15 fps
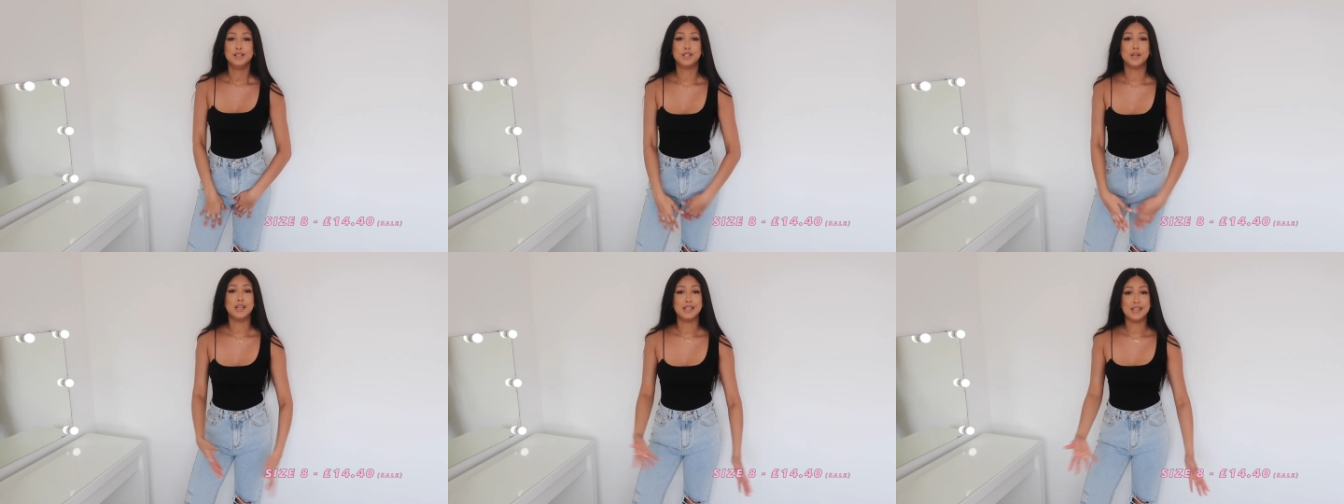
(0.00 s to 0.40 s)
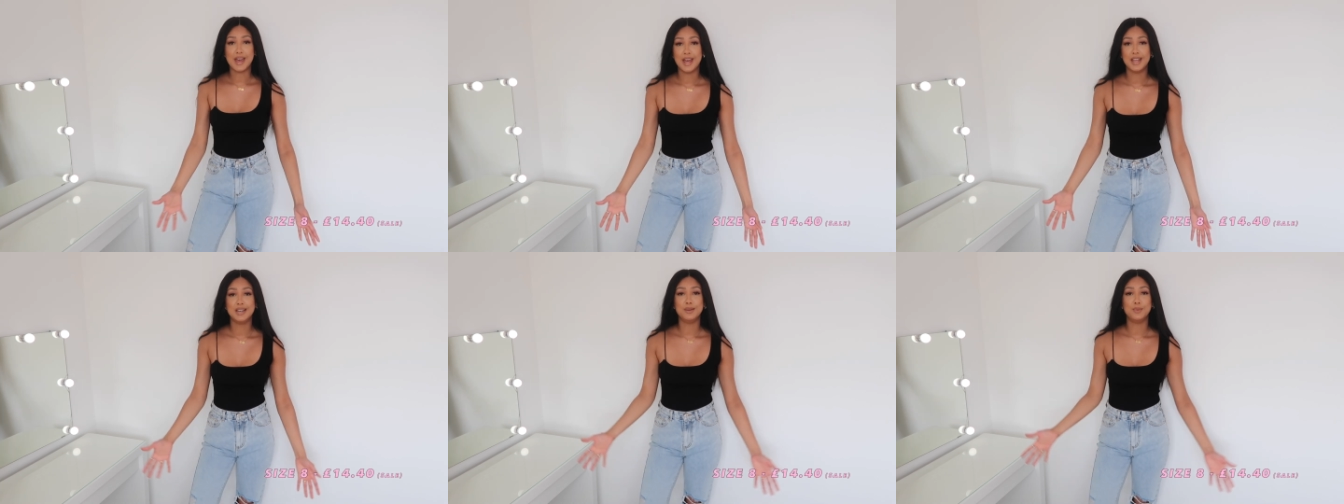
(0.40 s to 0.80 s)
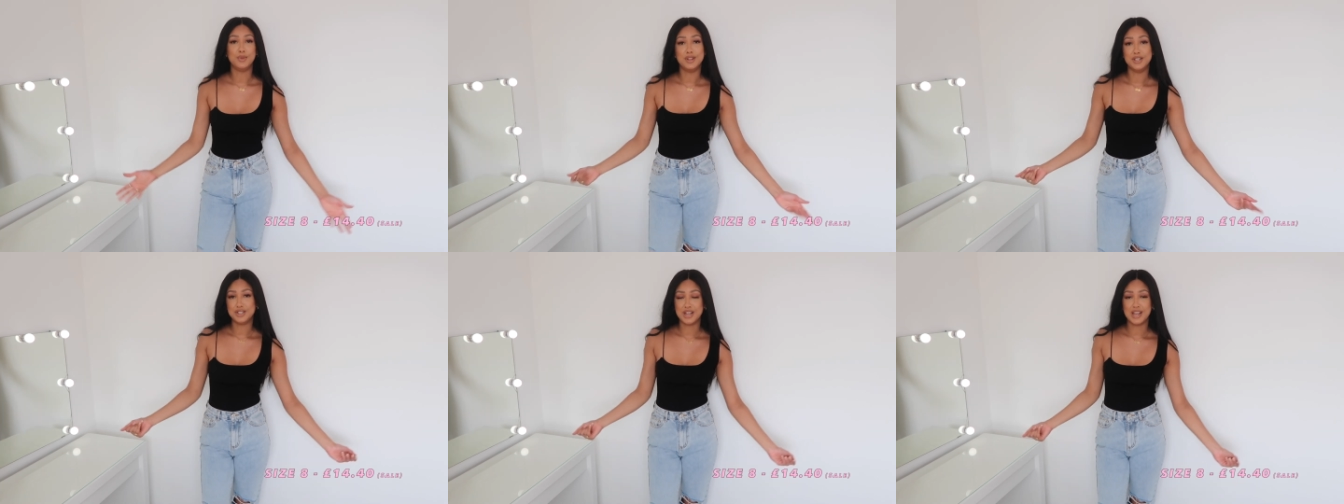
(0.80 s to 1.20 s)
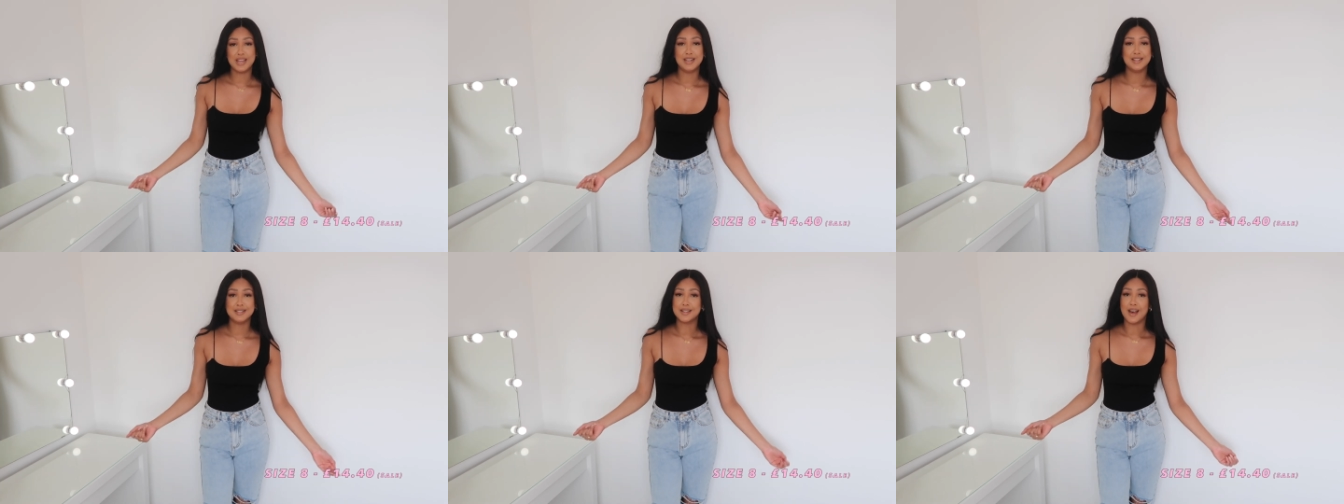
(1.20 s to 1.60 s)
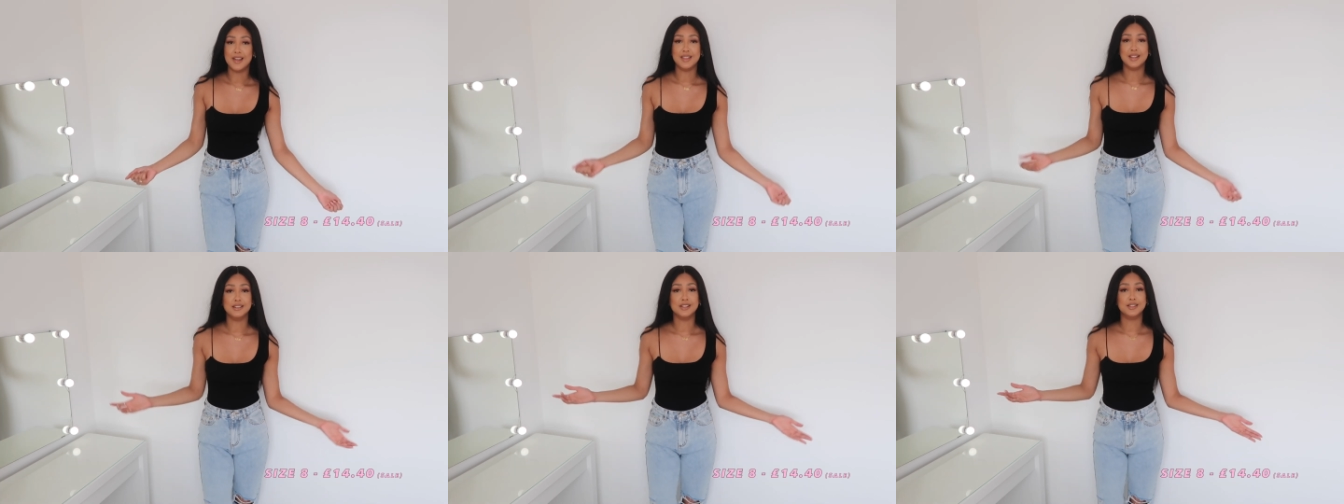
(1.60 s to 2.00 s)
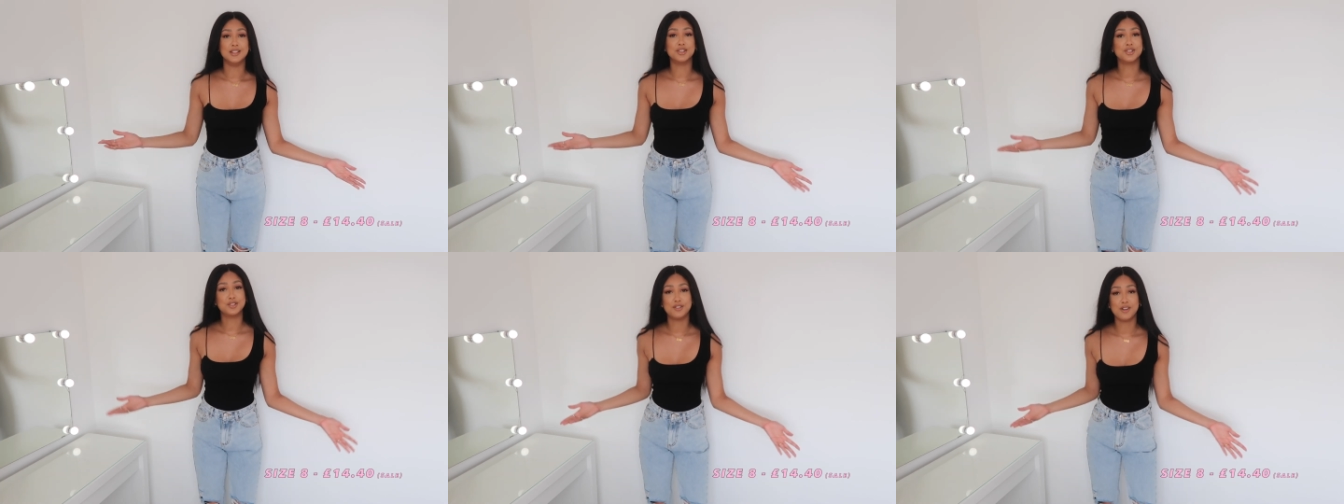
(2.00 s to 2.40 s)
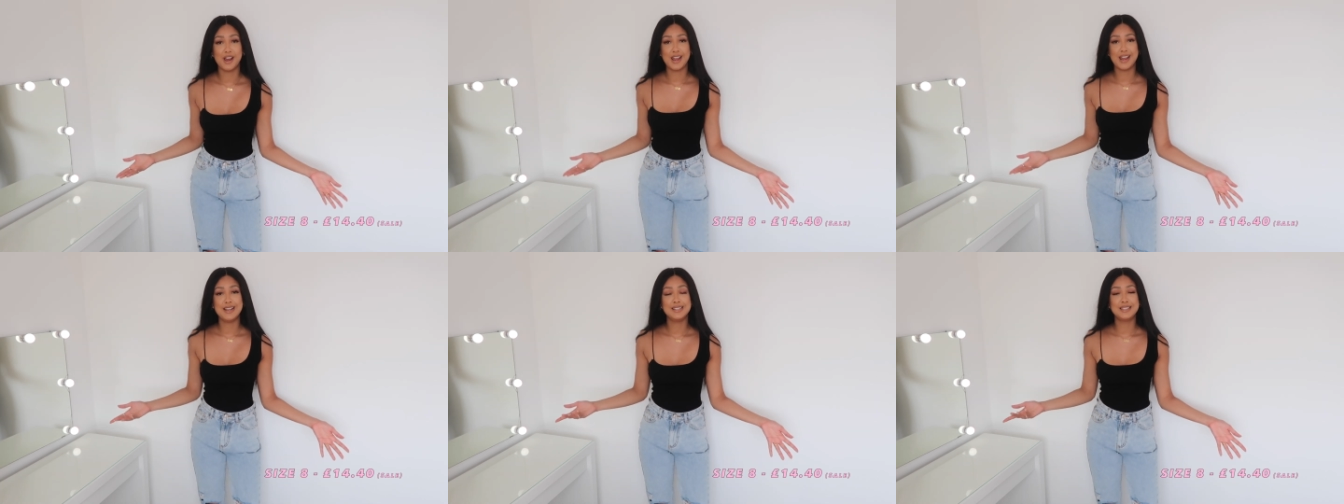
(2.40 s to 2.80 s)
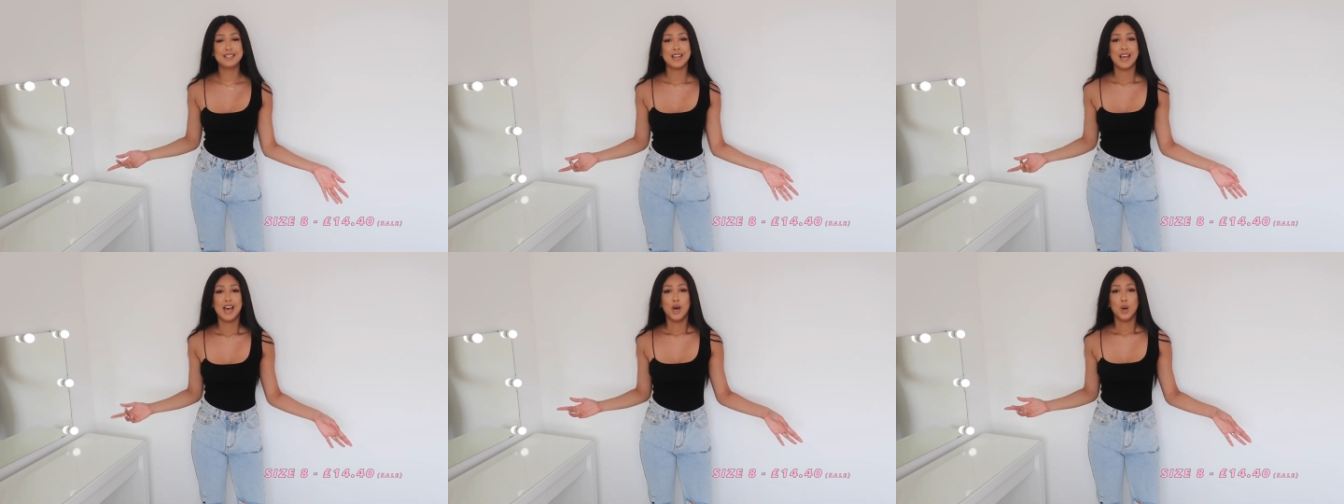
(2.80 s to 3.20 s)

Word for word: so again, with the jeans, I think this looks great.